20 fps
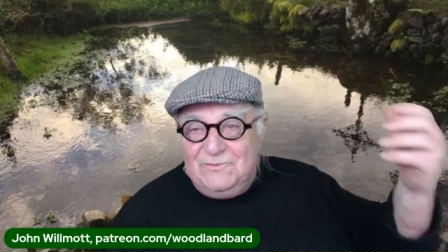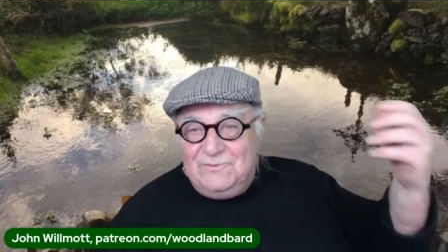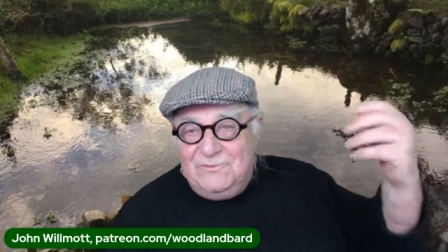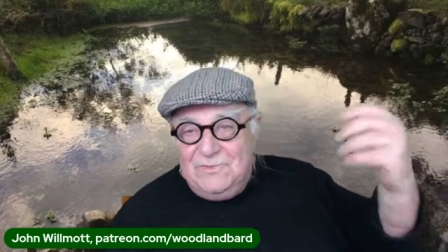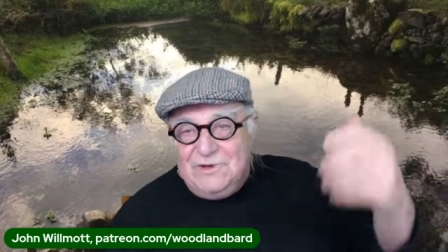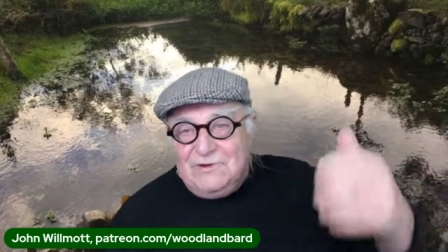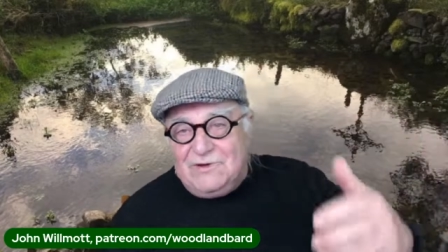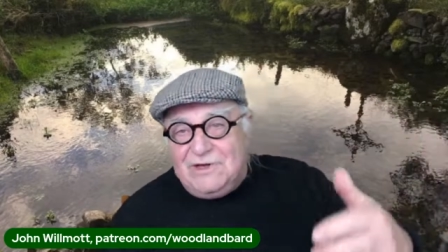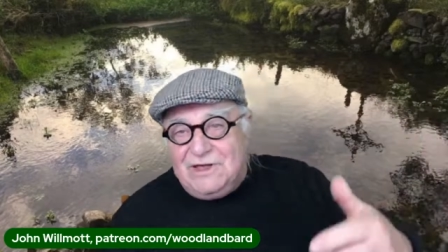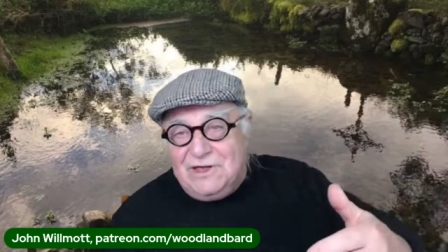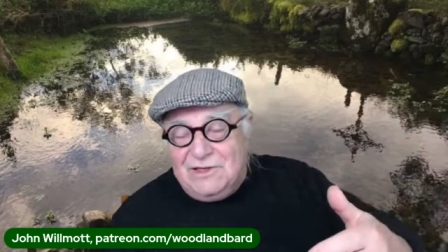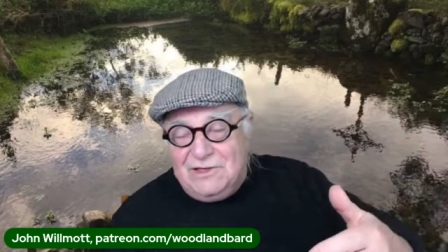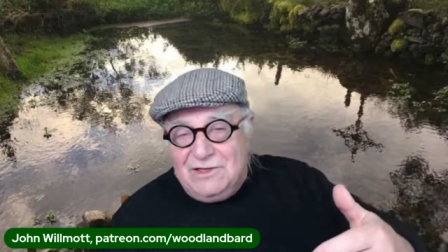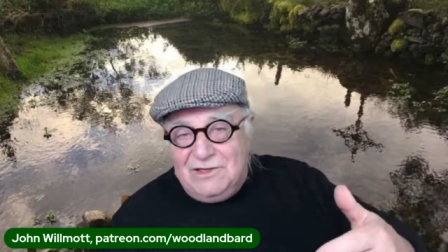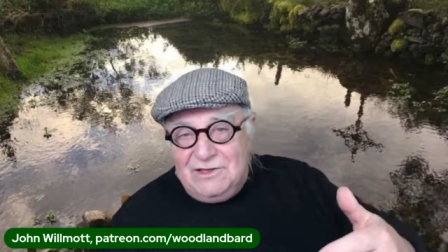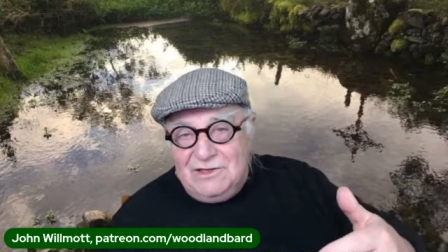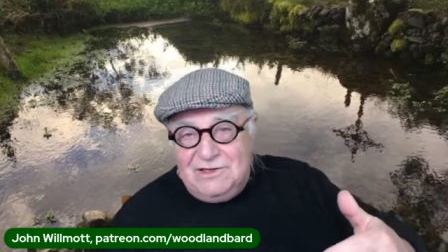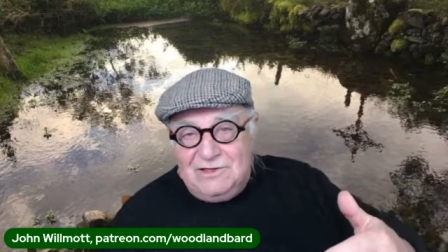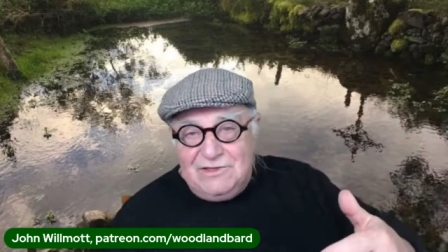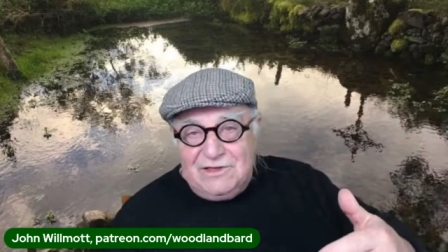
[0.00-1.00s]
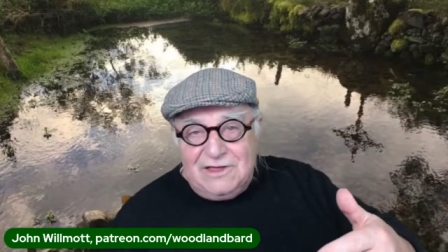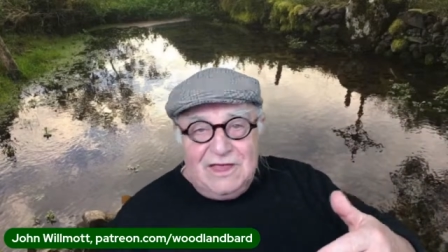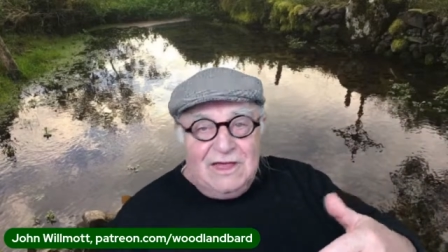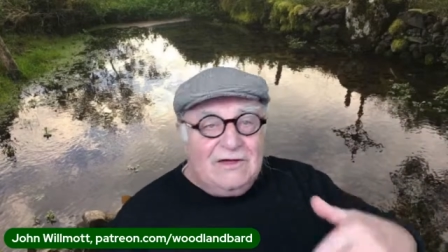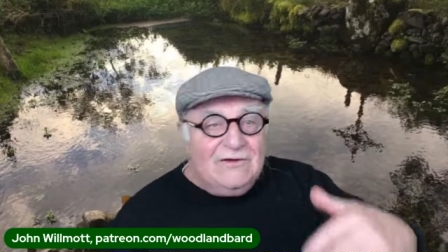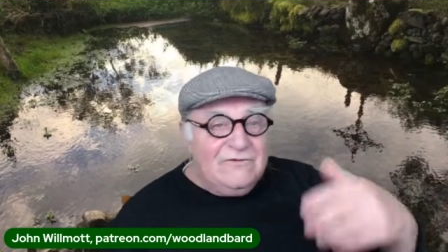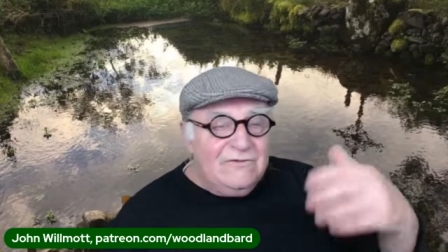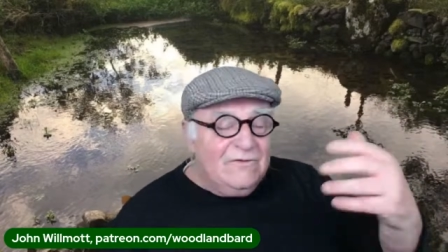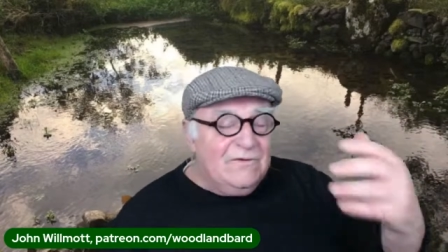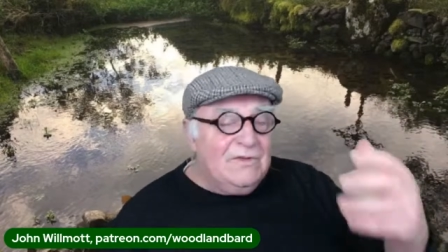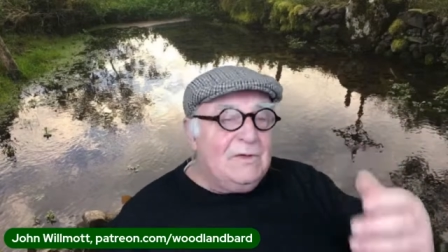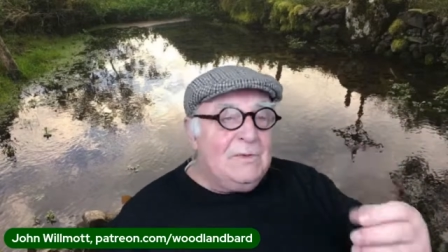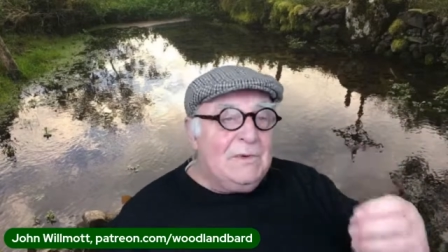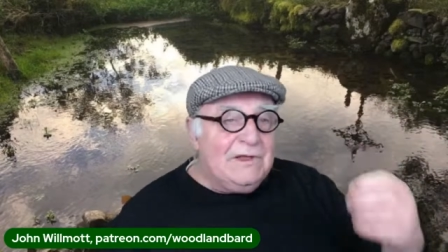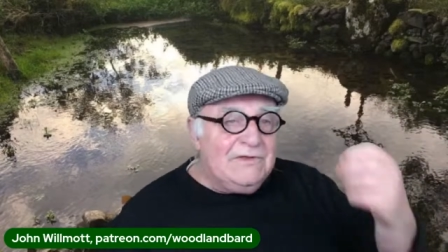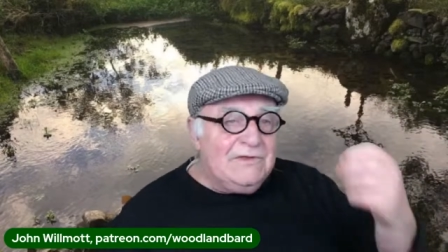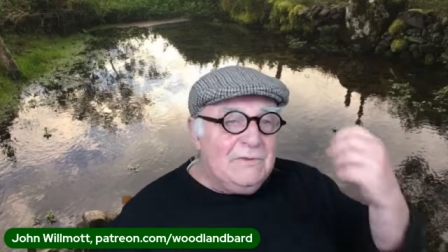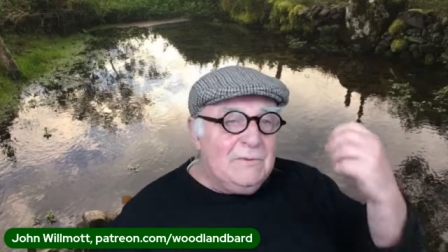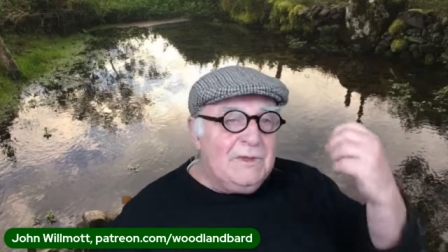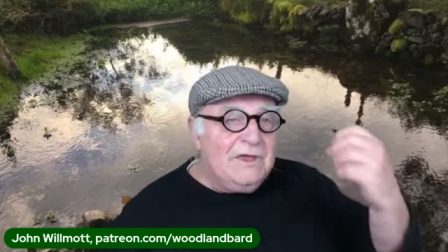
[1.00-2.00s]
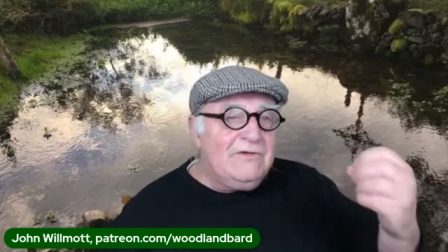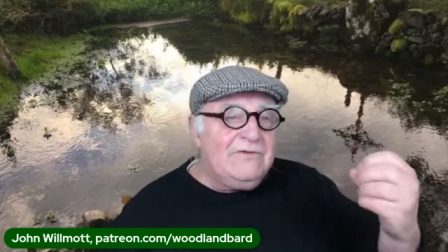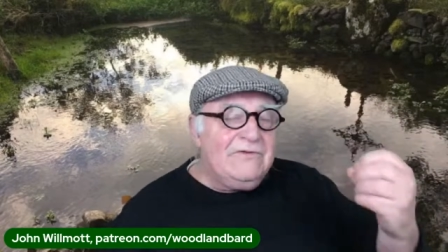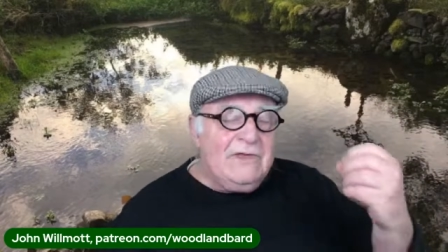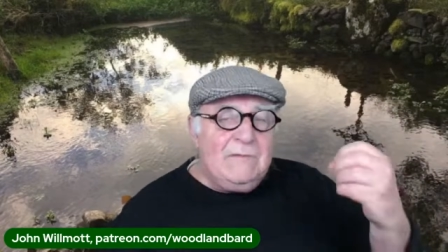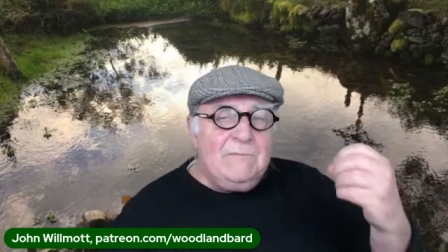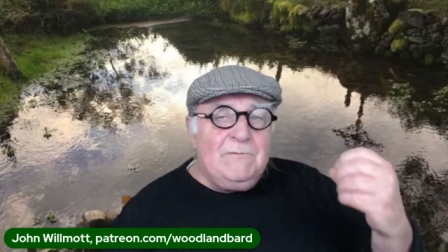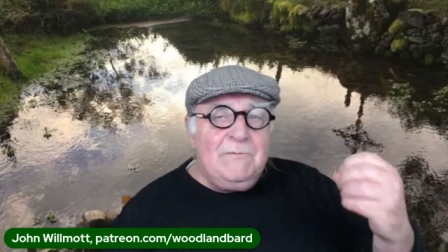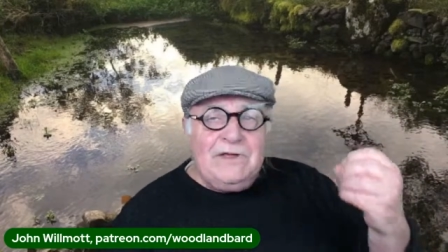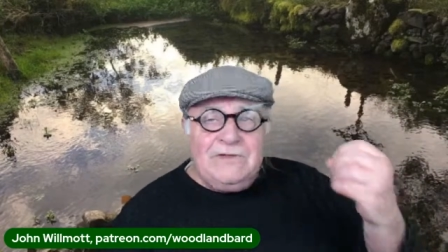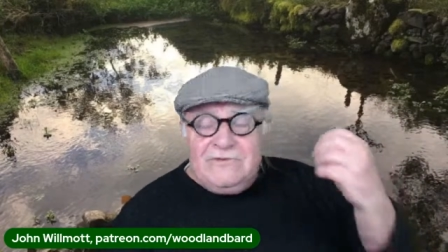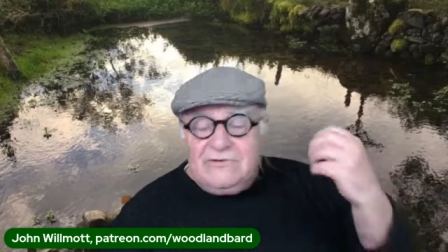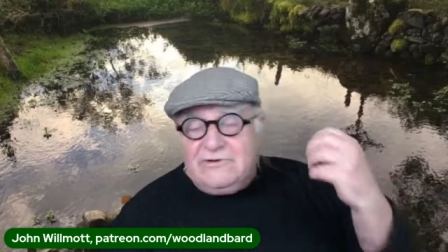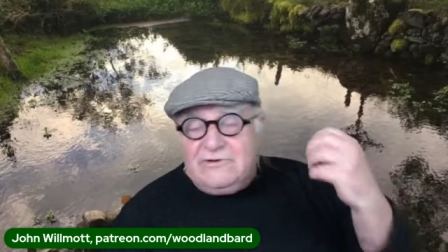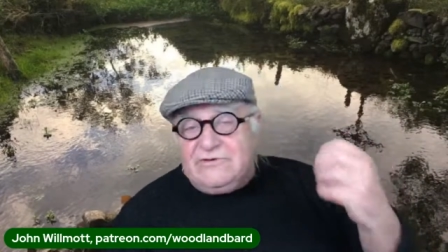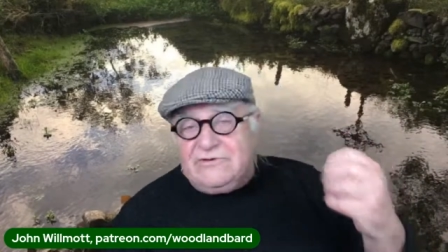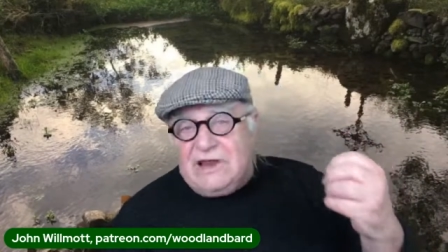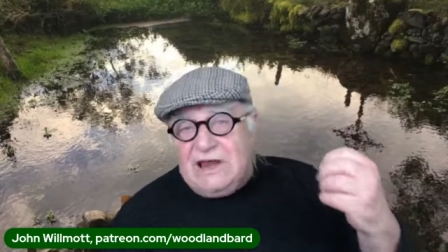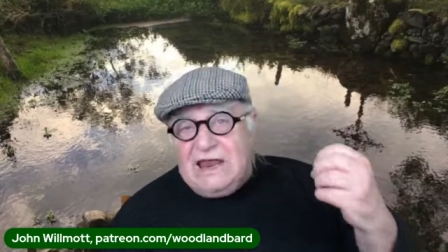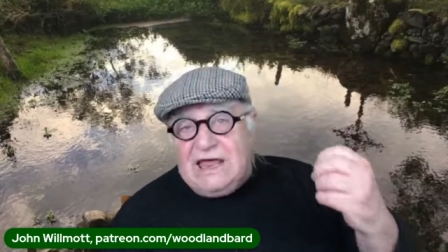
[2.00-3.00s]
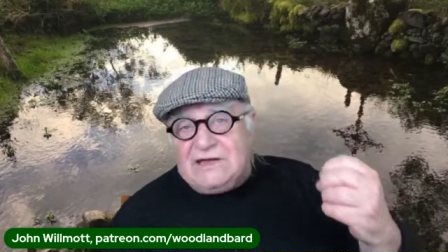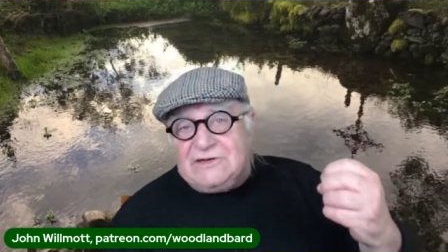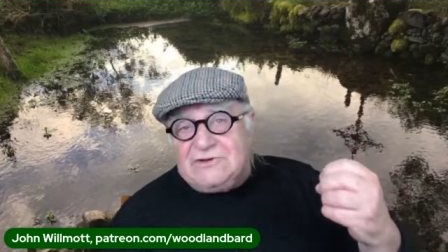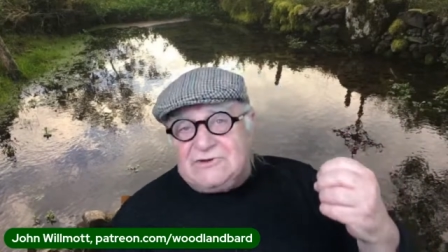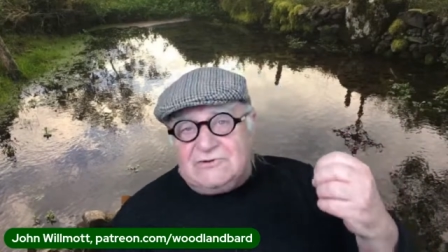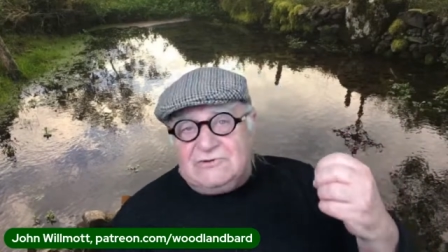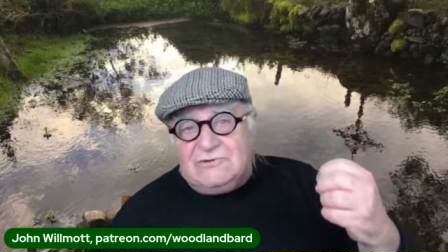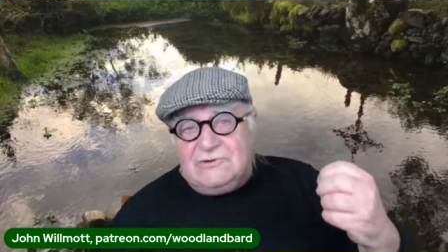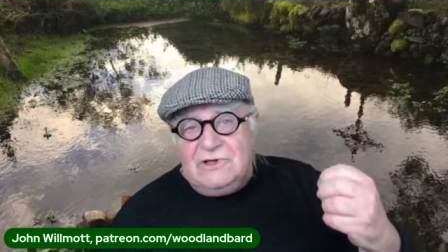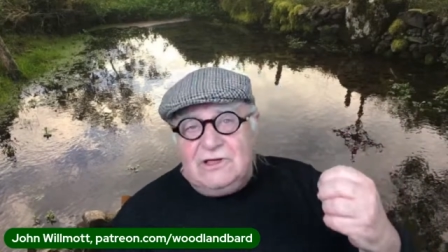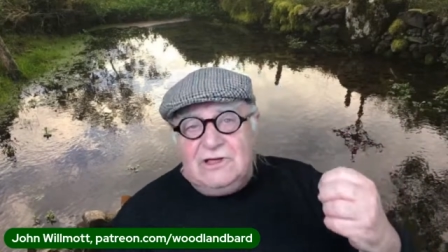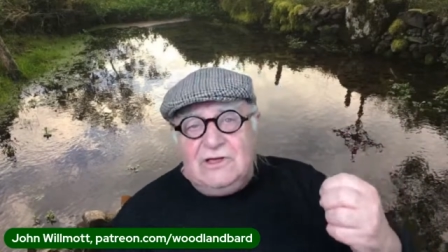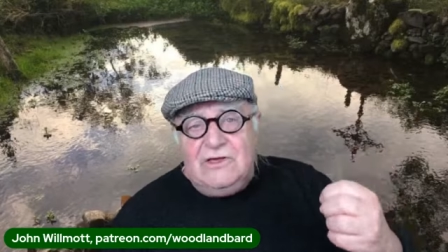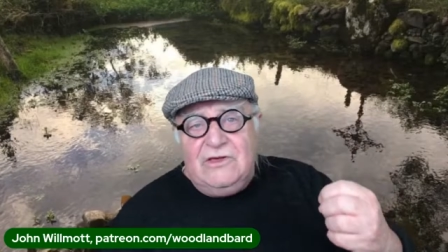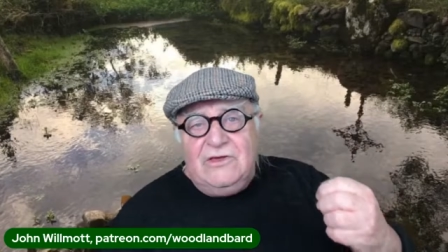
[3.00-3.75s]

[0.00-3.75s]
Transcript: milking uh, the cows for the butter, because that butter is collateral